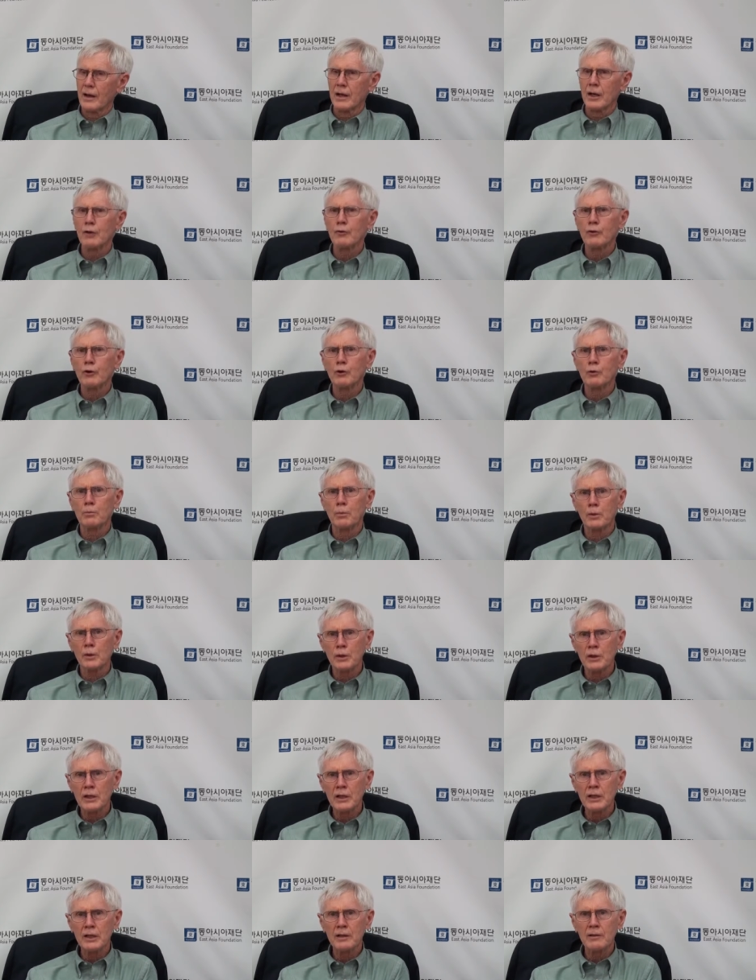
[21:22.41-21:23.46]
if you
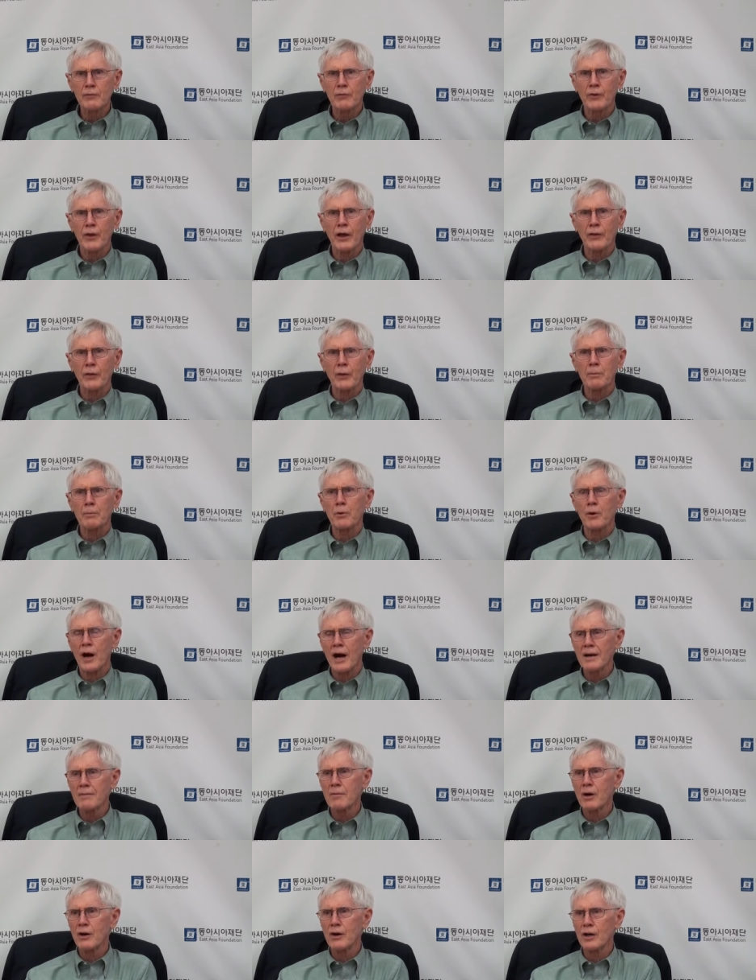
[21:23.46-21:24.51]
believe that the
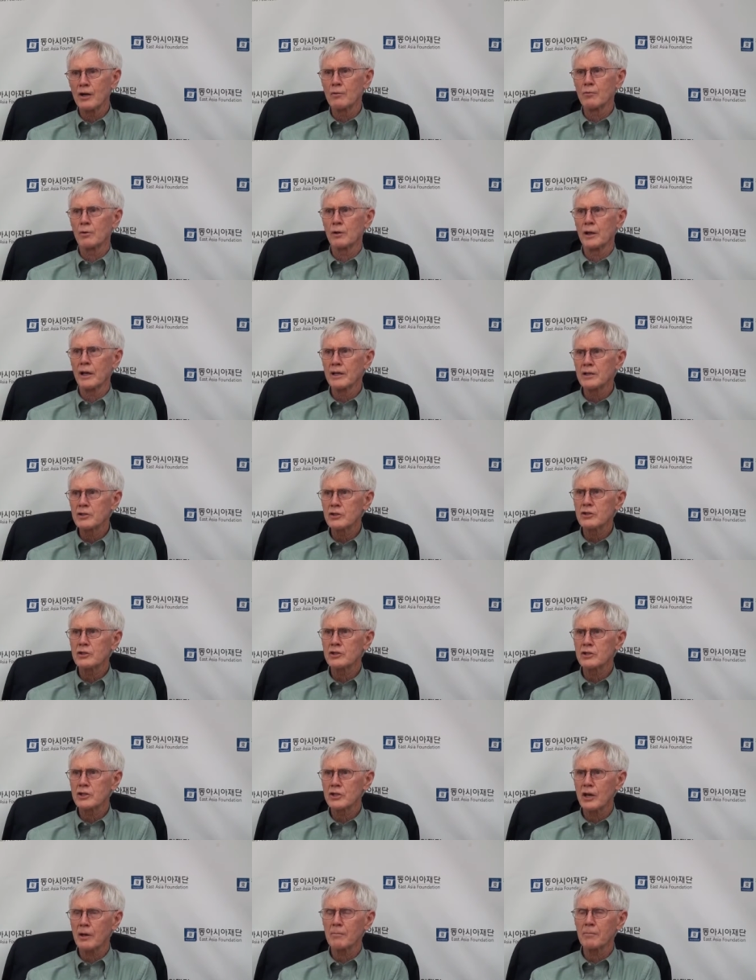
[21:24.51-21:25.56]
primary
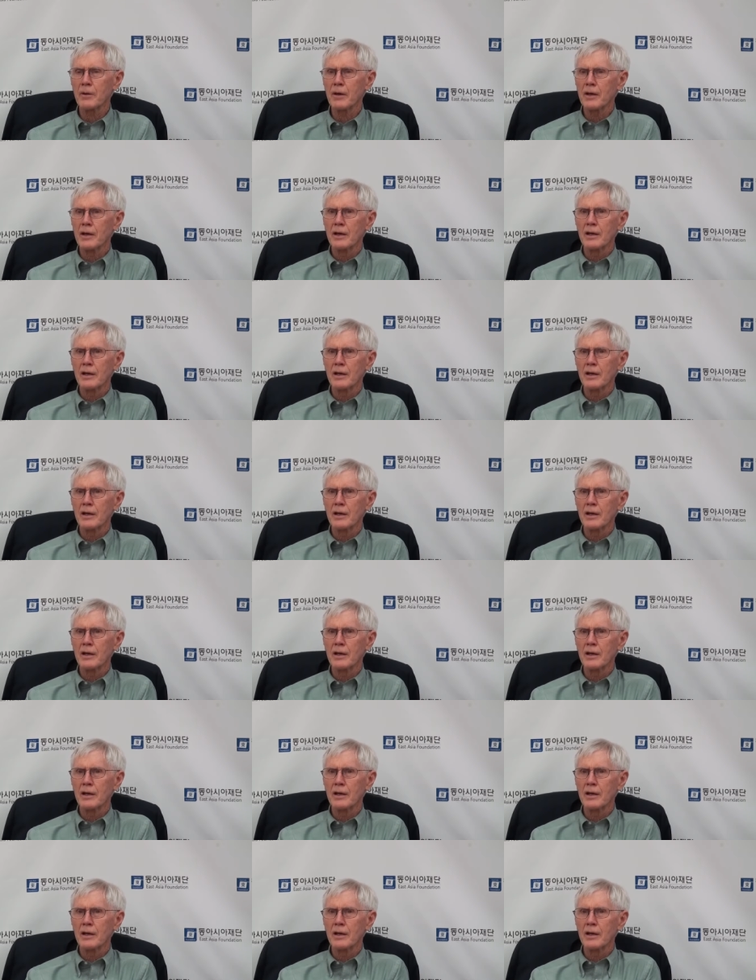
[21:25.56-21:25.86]
relationship